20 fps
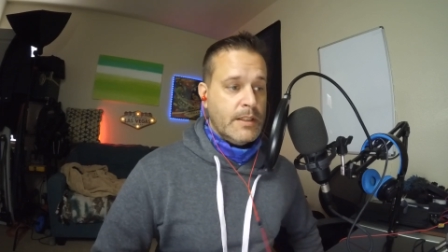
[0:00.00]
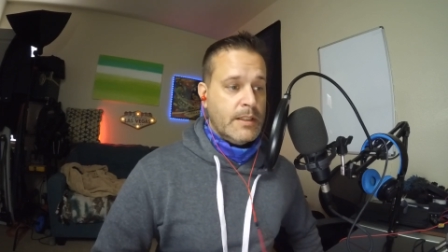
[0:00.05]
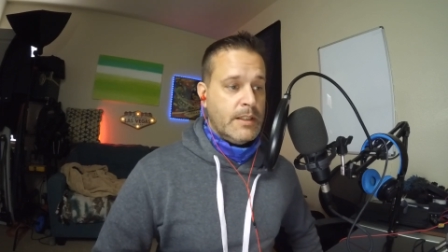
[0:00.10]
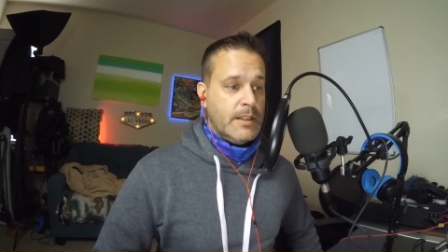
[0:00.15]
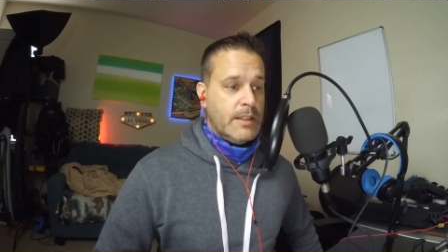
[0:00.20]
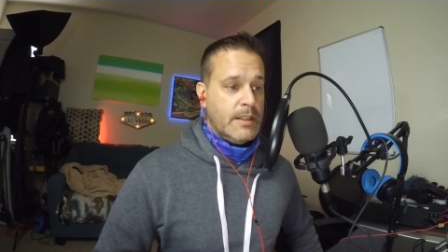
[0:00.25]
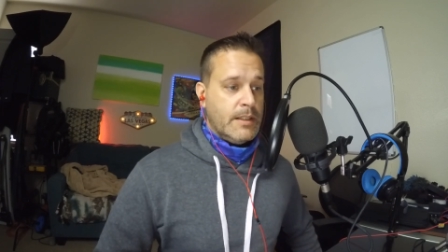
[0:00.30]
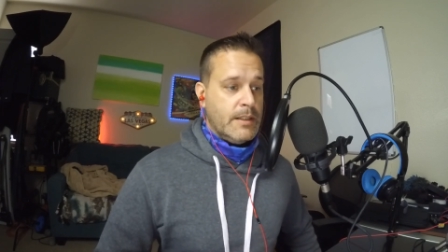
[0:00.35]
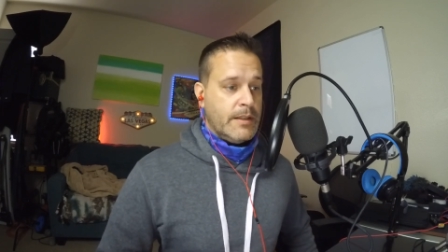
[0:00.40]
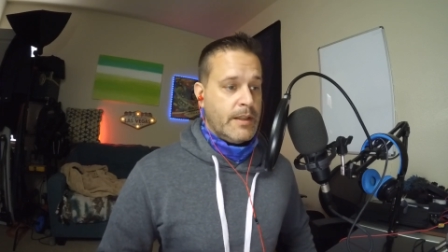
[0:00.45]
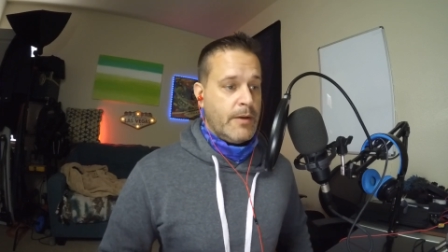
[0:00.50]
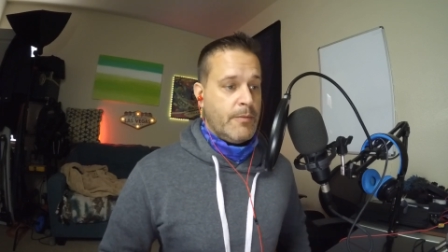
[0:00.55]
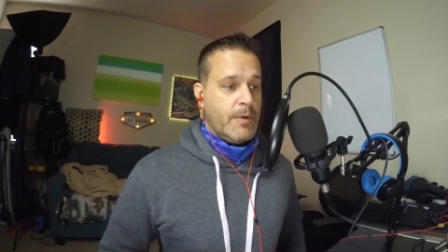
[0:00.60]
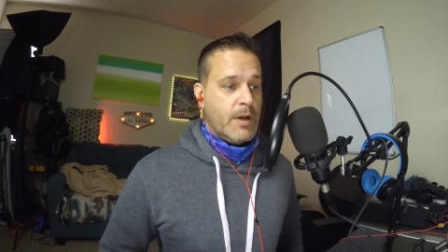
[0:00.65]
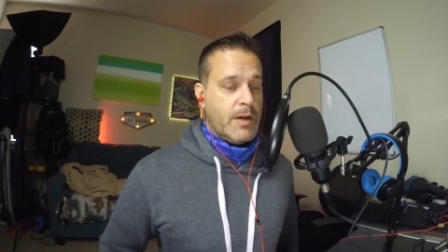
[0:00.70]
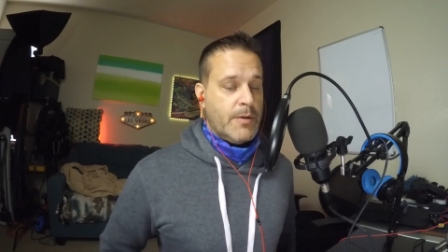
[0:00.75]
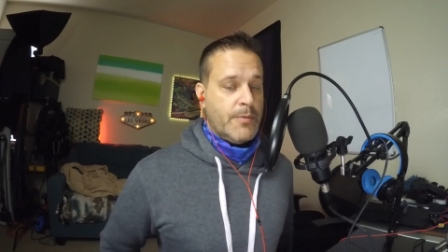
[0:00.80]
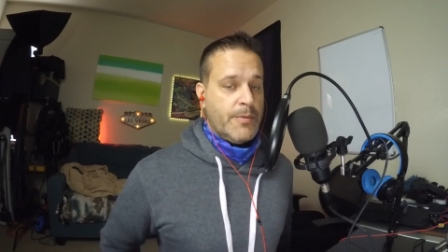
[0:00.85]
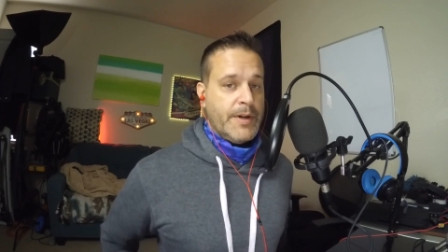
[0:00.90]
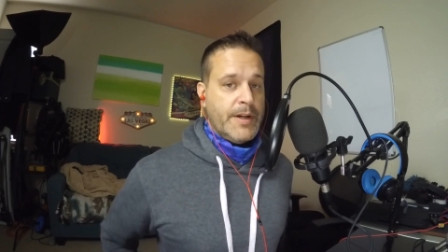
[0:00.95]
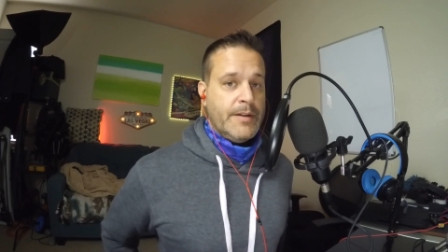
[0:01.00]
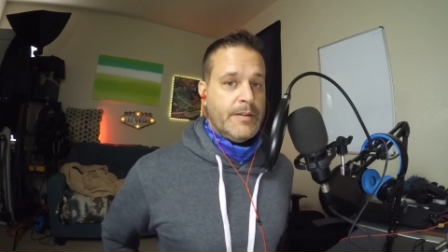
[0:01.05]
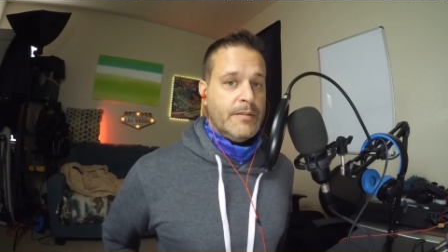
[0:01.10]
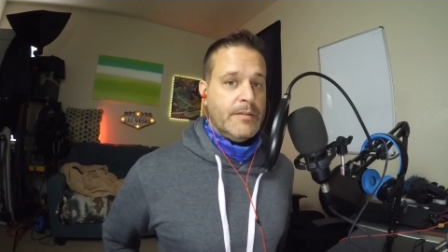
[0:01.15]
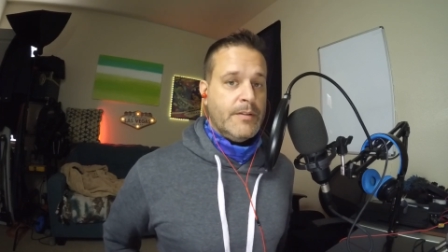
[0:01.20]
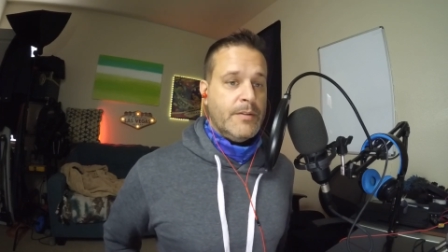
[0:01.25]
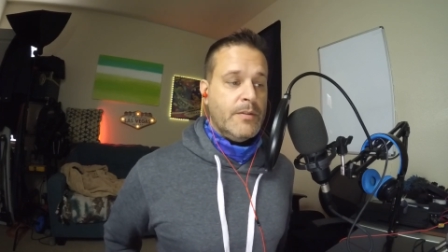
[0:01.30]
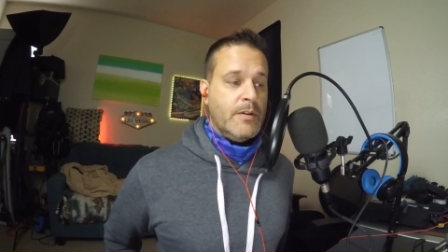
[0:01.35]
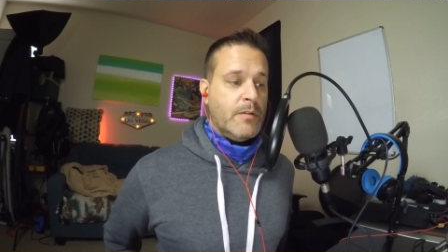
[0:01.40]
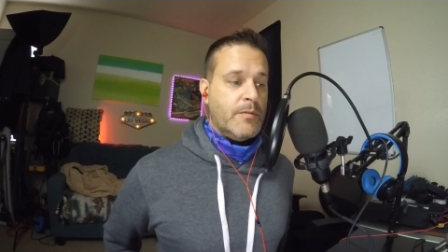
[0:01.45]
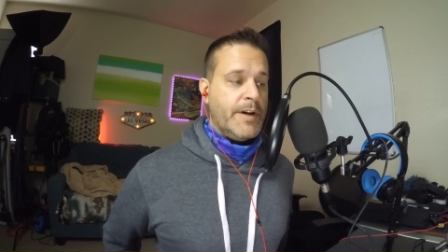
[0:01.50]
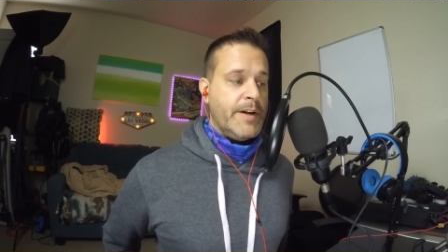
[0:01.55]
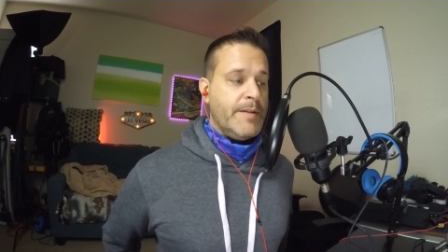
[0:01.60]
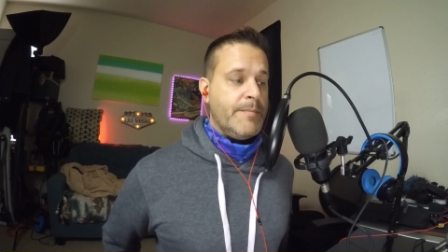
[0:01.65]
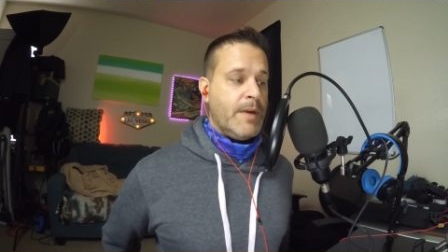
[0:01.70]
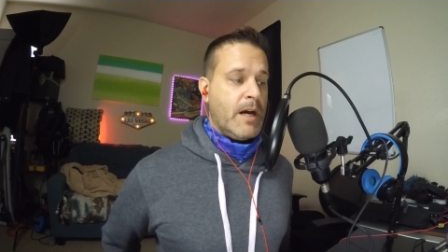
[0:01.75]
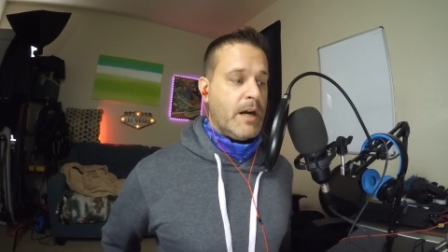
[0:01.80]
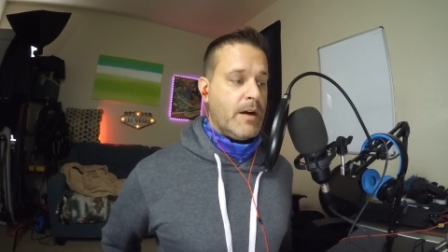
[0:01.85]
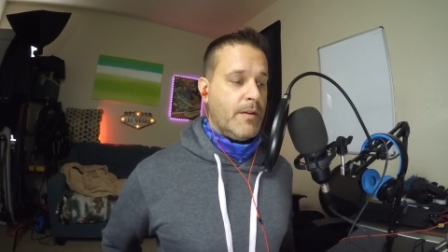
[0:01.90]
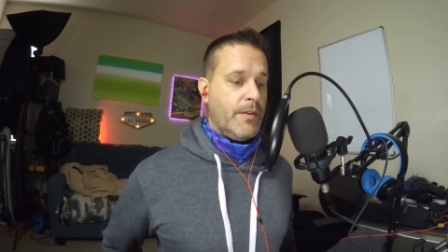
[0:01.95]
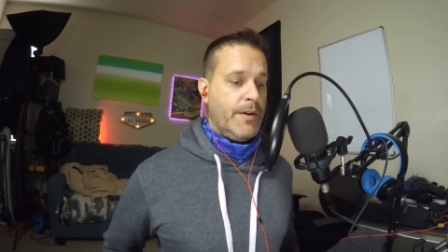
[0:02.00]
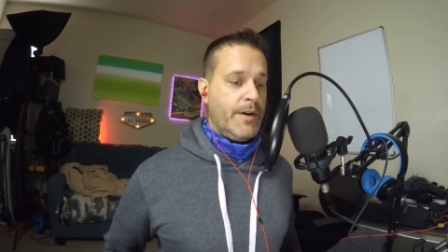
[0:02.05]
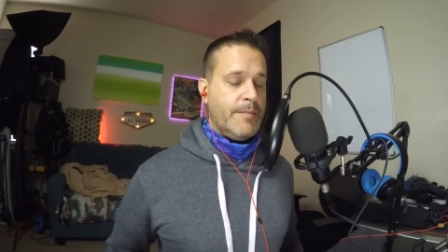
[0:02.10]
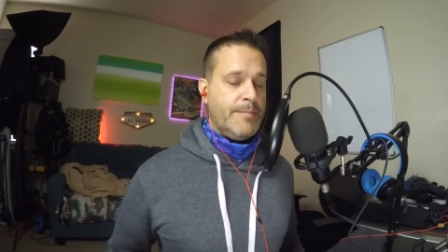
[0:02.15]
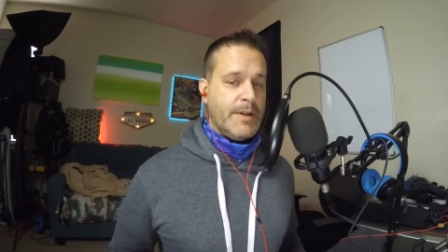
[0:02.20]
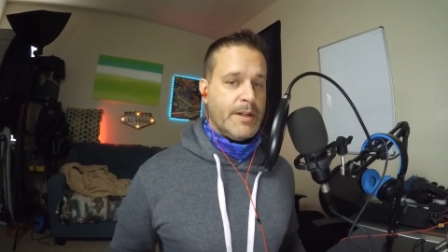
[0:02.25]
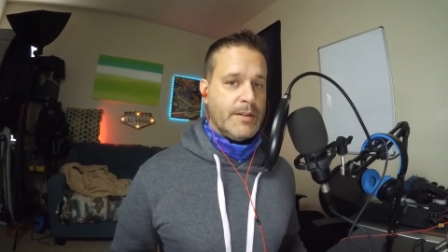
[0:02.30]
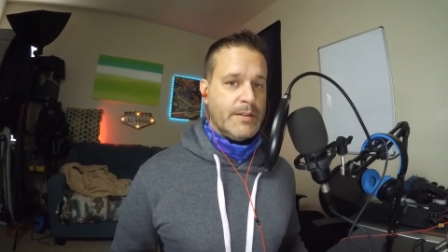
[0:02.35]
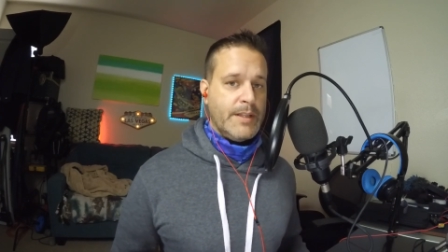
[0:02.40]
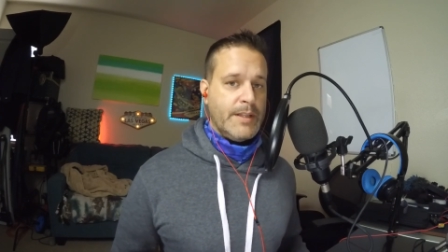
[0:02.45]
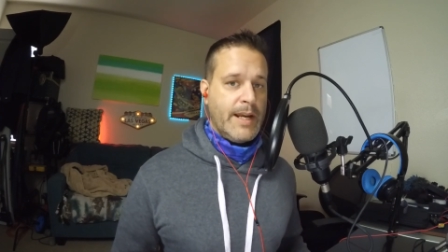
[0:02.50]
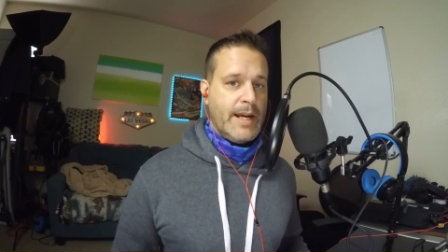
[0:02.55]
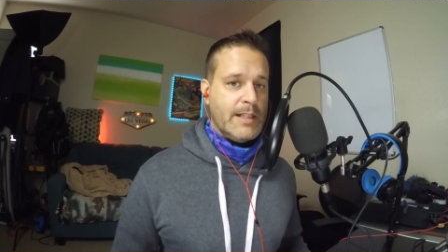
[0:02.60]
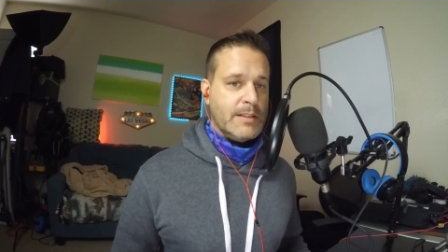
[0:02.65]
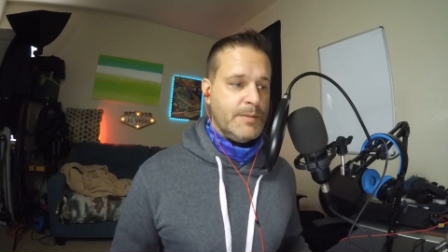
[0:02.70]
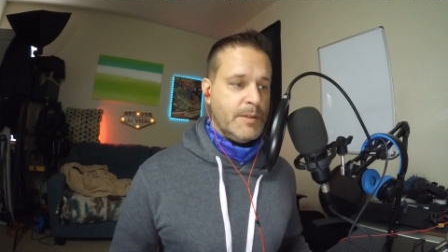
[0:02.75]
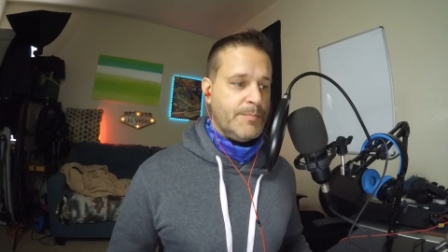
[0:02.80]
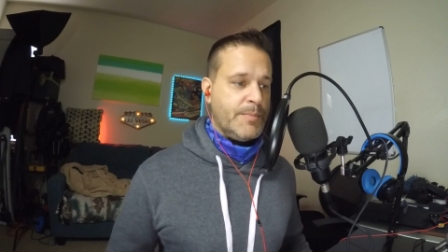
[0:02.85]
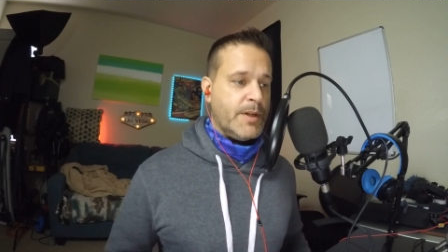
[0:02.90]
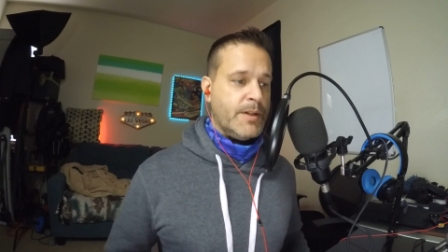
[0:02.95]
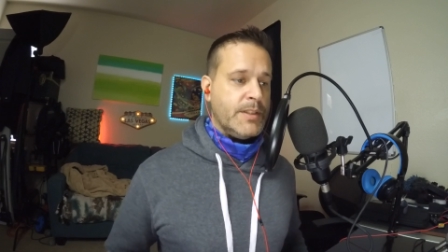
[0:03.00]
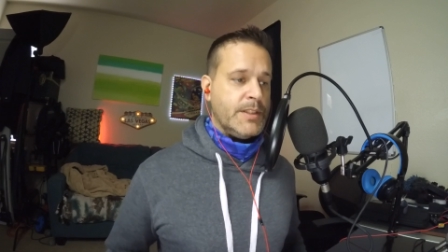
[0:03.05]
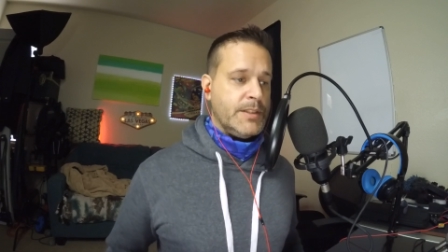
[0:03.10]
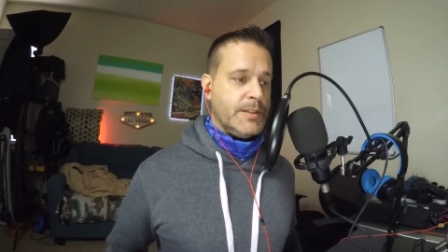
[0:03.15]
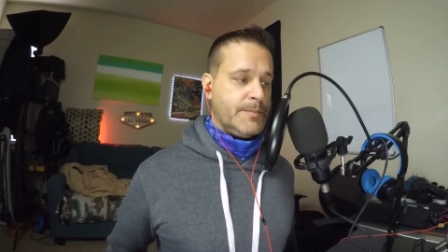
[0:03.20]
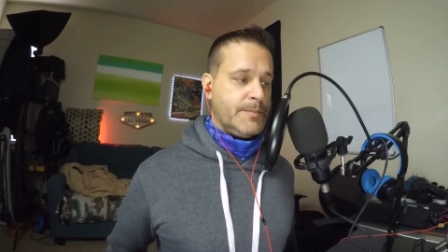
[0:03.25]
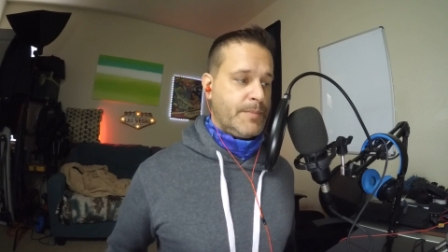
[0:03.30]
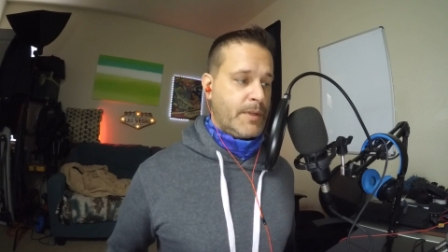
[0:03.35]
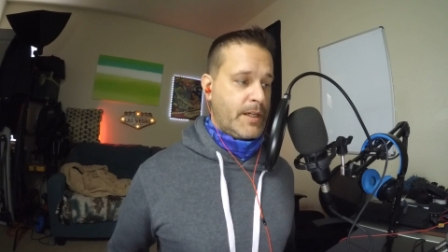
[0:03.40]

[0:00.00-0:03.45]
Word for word: They want to do a remodel there because it has been purchased